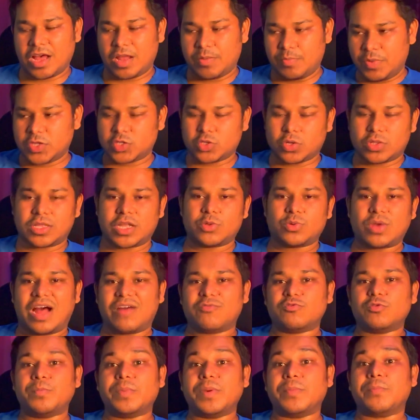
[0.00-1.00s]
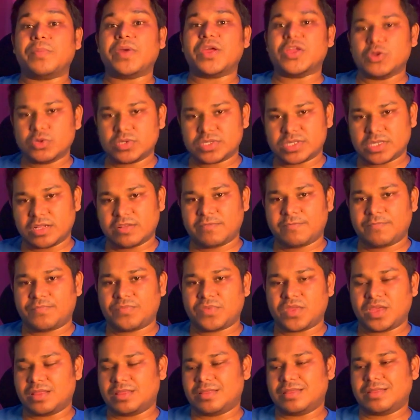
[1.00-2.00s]
And based on that, you have to prepare yourself.
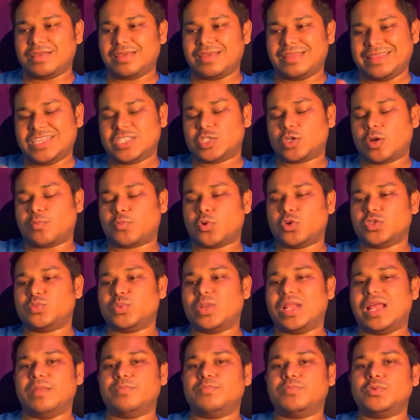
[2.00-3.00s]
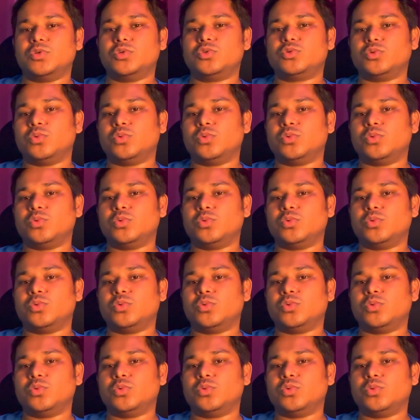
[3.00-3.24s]
And this approach will help you